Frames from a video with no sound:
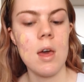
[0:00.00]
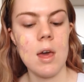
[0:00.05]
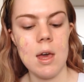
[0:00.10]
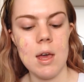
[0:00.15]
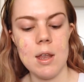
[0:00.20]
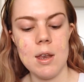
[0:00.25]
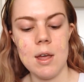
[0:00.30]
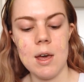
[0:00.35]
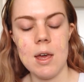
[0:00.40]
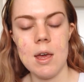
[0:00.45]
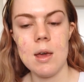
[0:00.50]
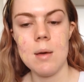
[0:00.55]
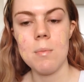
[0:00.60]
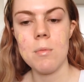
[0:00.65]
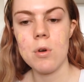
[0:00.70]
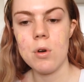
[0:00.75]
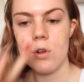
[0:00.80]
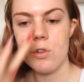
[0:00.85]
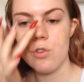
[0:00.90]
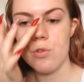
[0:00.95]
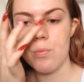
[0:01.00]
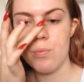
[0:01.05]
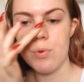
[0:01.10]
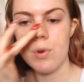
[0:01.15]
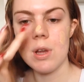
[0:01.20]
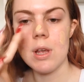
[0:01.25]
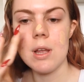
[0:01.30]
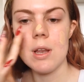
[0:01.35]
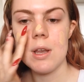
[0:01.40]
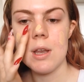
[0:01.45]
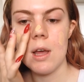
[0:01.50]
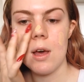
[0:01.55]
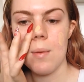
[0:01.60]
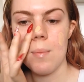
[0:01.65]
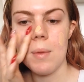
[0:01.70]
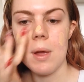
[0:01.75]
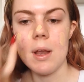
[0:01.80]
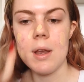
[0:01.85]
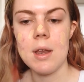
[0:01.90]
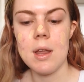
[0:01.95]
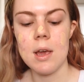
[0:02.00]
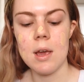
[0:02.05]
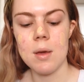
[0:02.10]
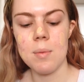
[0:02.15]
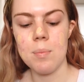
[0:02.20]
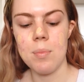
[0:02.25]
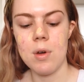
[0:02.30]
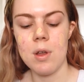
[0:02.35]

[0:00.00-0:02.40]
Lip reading: And I am going to bring it down my neck,